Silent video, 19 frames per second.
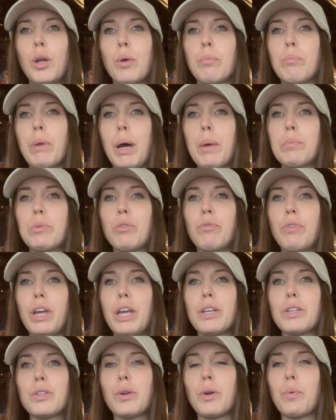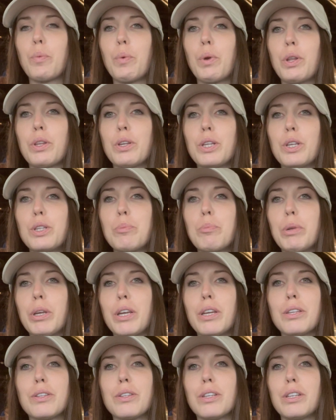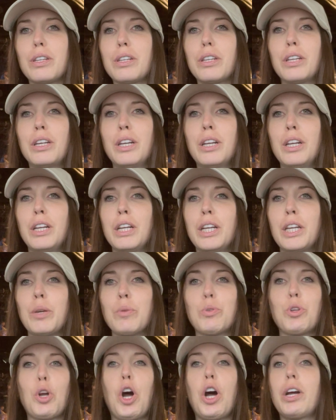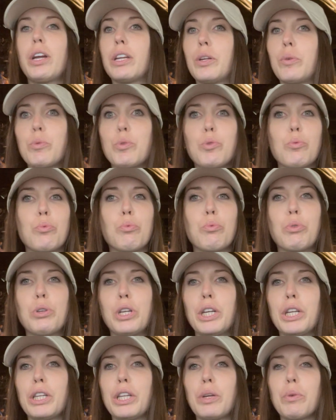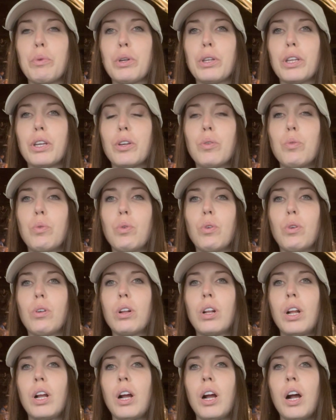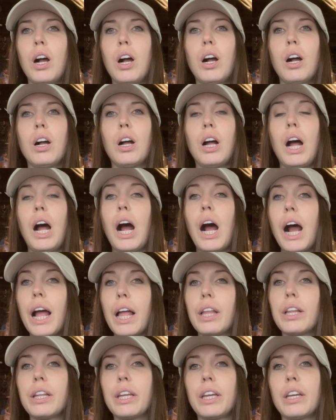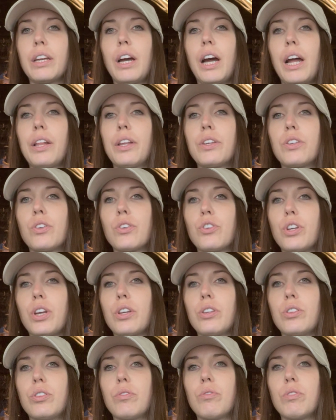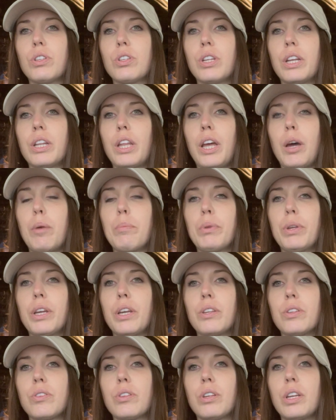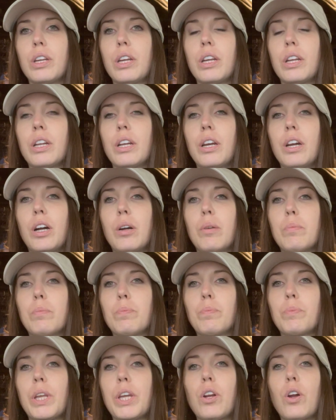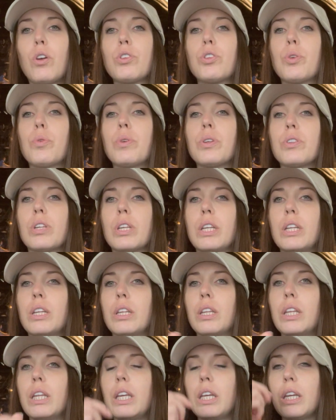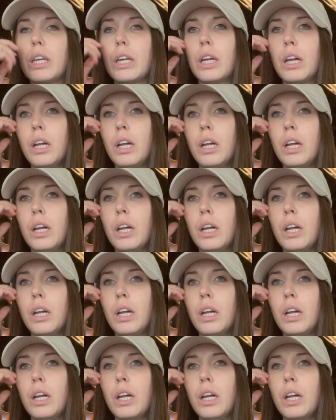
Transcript: mapped face on one of the displays, and he was talking. It was really, really cool. Highly, highly suggest visiting that place. And it also is in the